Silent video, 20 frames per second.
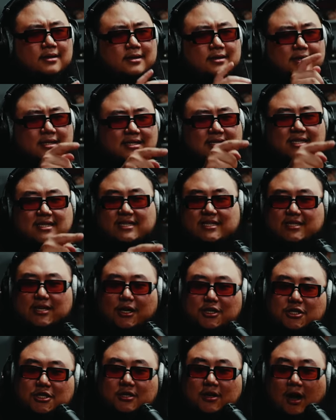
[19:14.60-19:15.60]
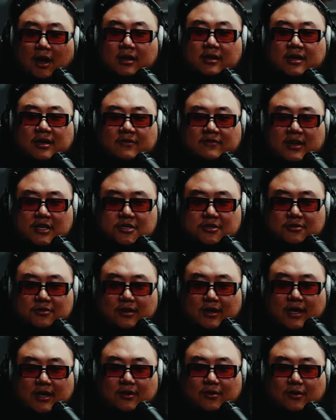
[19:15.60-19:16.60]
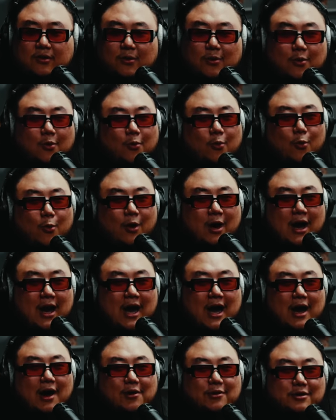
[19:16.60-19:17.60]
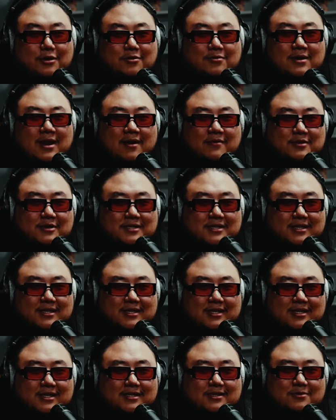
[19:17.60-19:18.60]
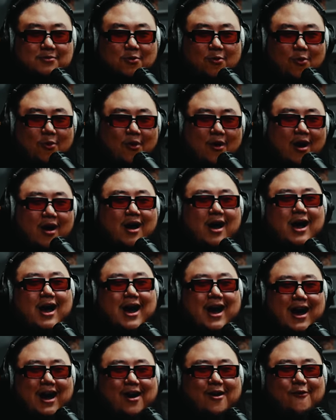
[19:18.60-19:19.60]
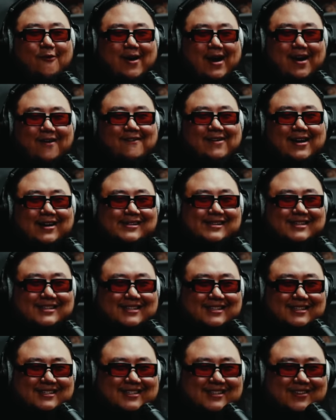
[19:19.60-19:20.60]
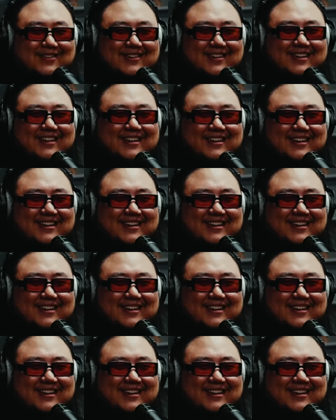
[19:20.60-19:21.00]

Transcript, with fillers: This is such an unconventional angle. Wow, you never see this. Wow, wow, wow, this looks so good.